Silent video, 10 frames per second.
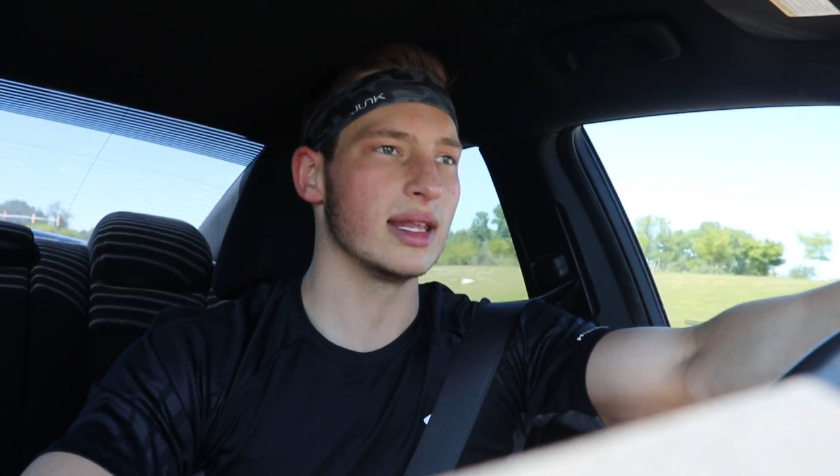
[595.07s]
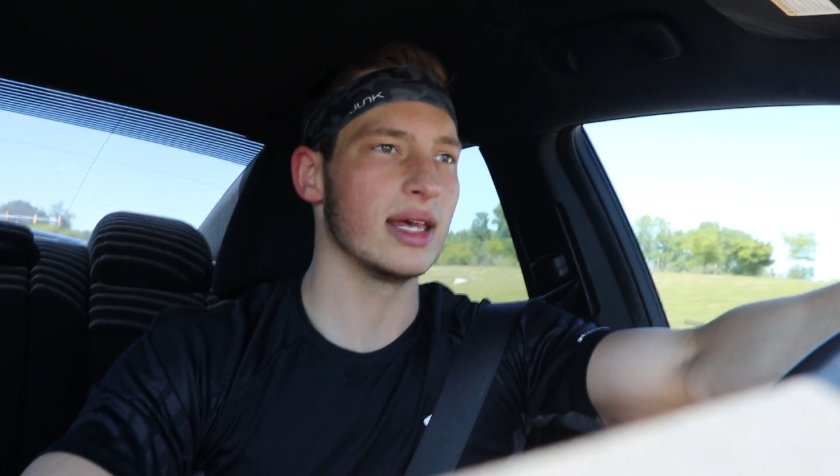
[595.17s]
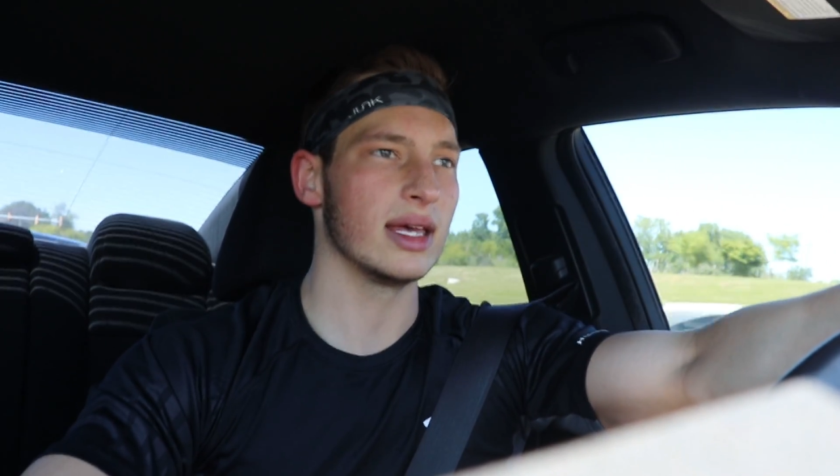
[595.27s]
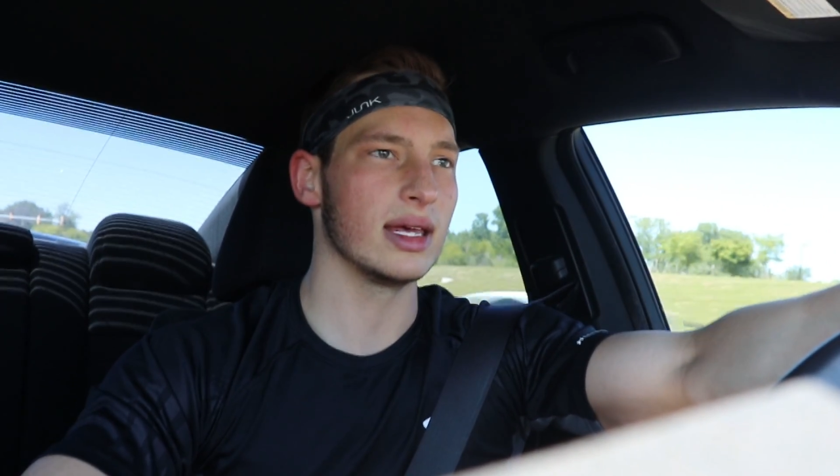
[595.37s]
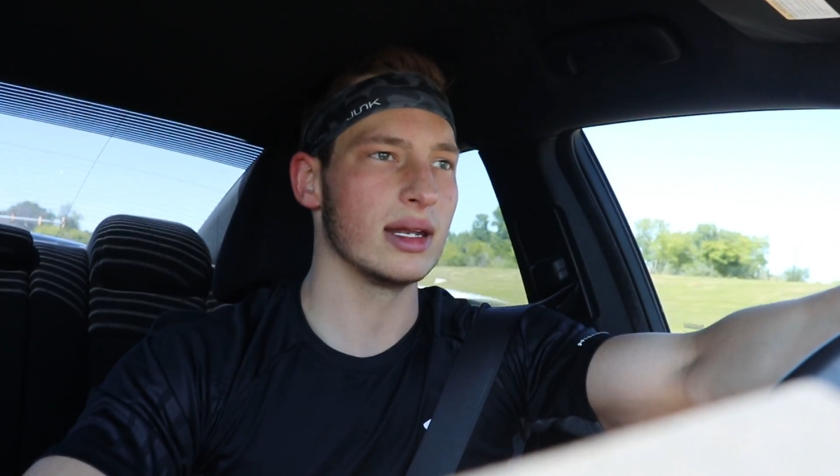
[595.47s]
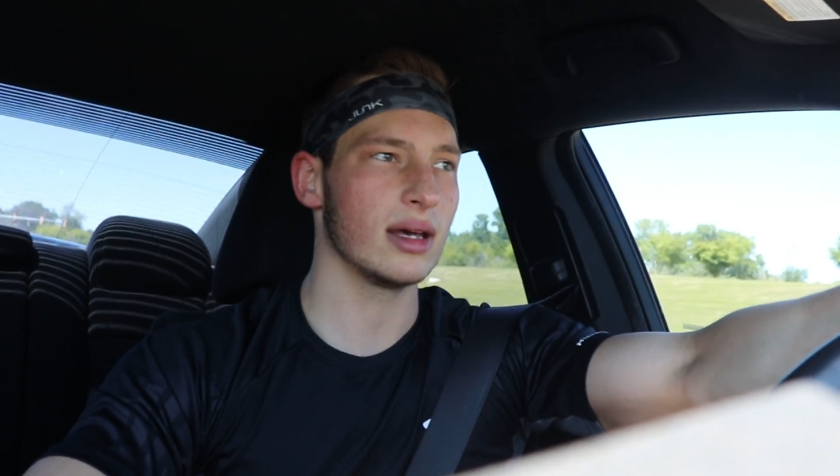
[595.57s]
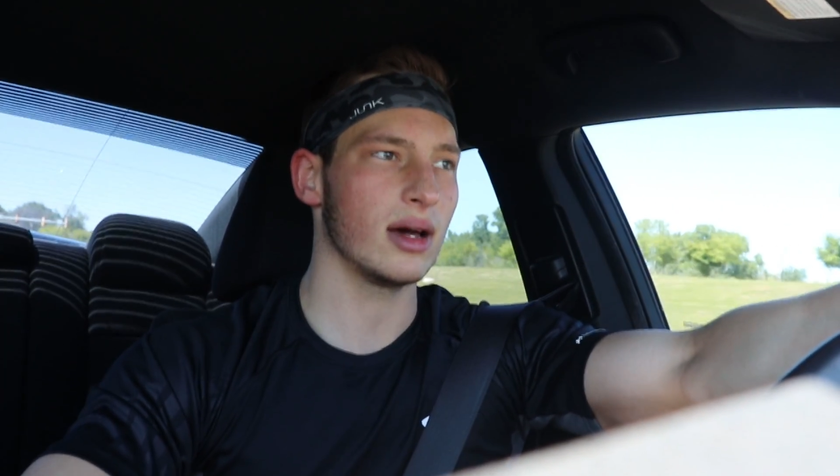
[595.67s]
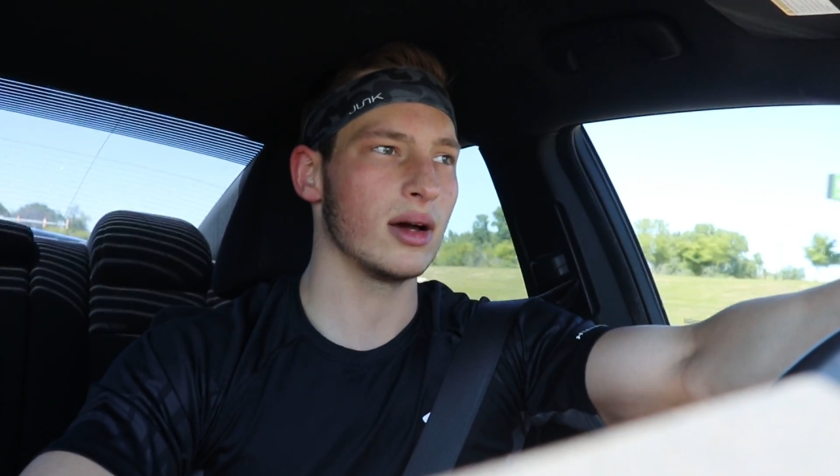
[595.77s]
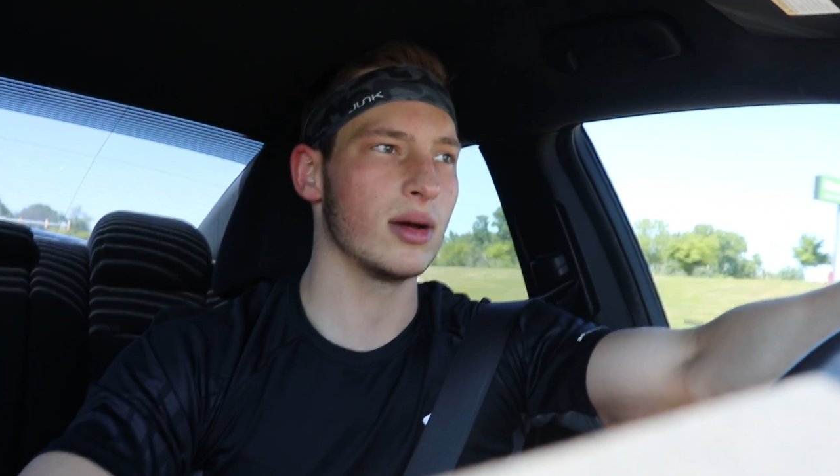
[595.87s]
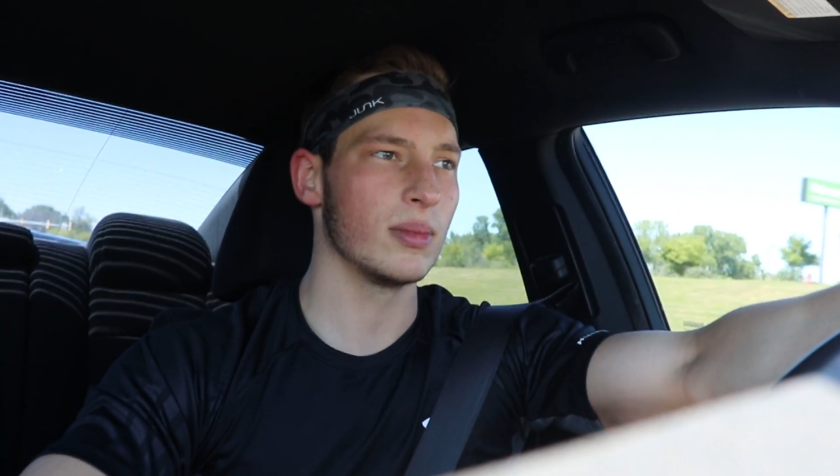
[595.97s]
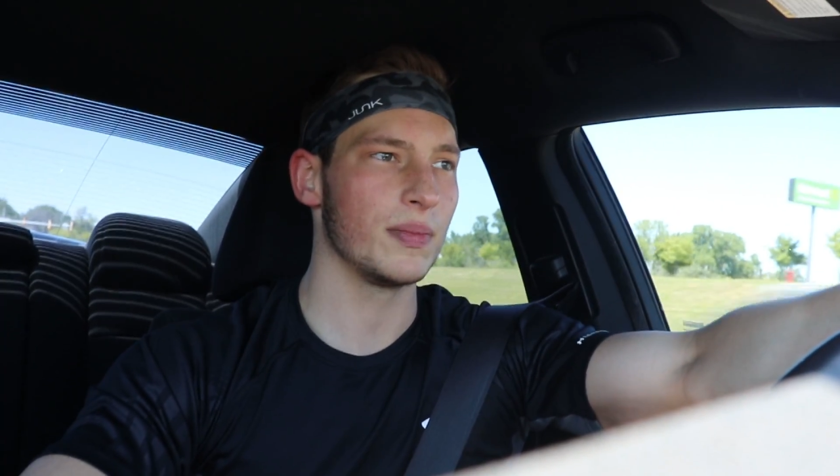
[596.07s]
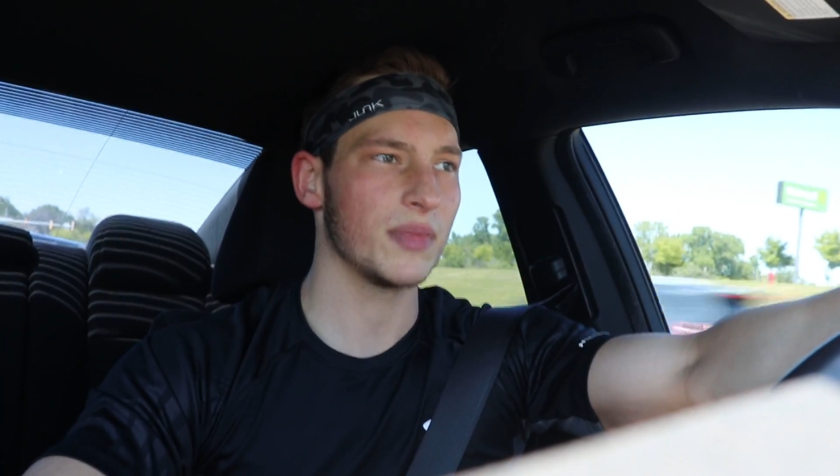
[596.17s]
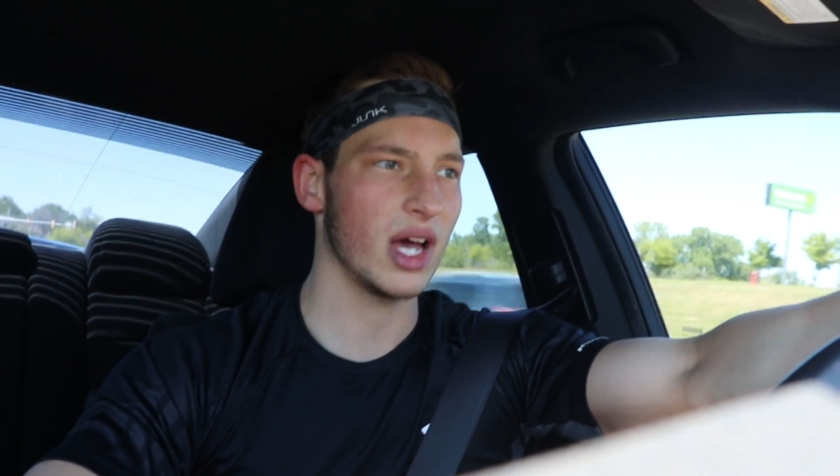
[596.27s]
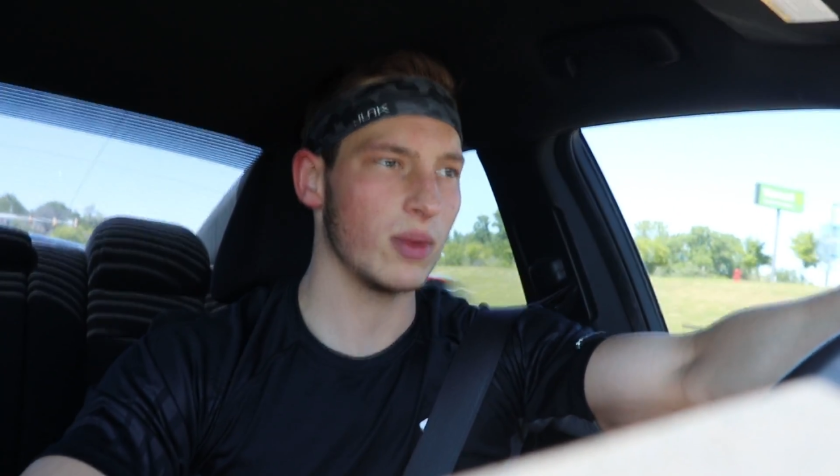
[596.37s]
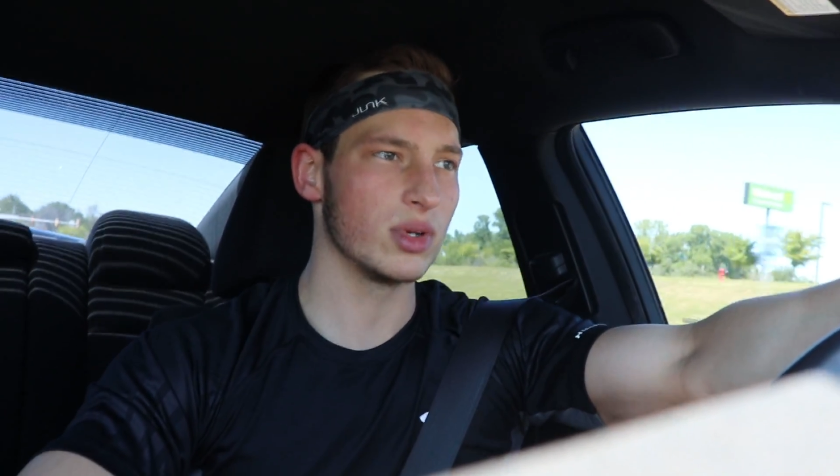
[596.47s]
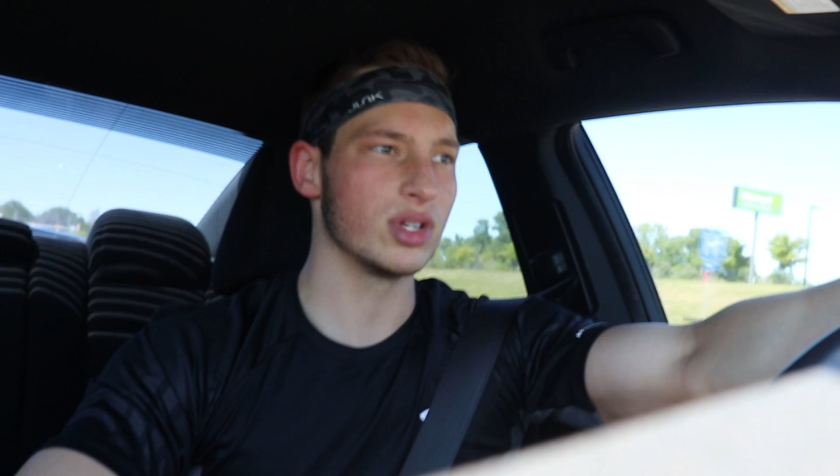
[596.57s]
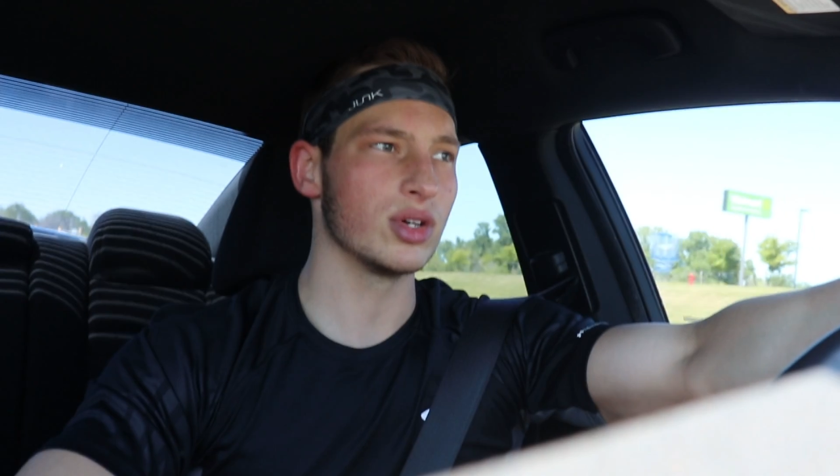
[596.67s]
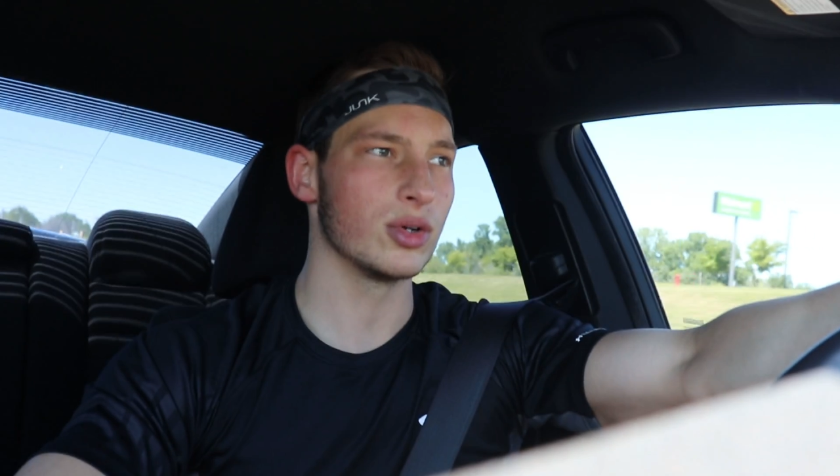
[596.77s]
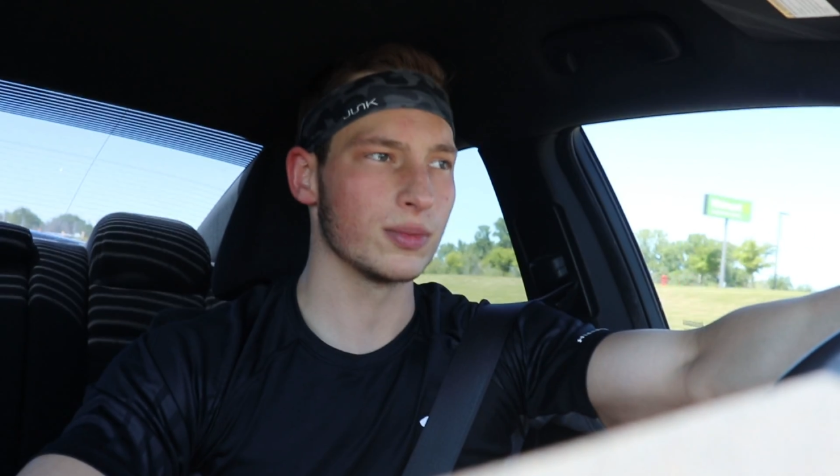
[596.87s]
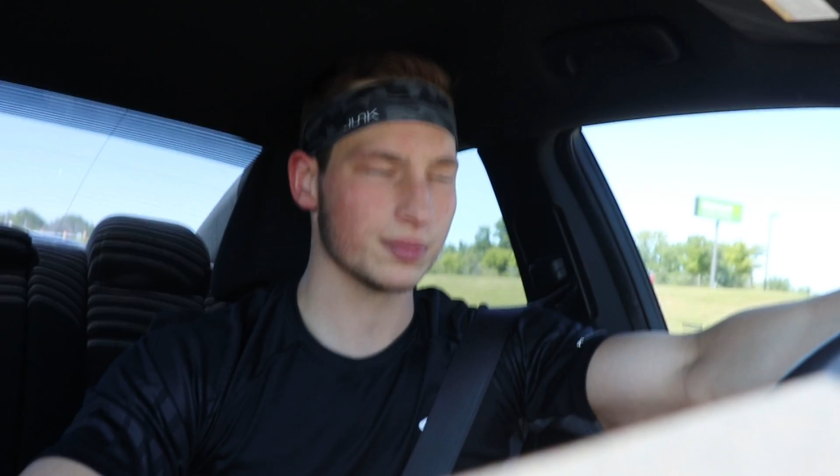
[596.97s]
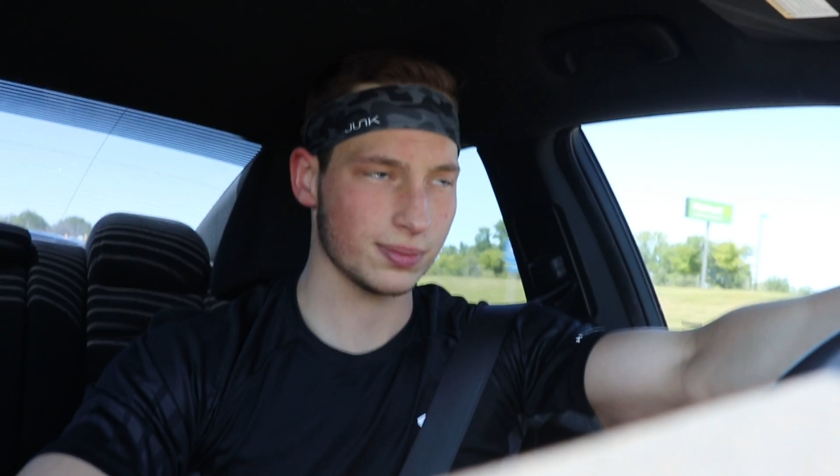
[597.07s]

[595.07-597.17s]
then I would do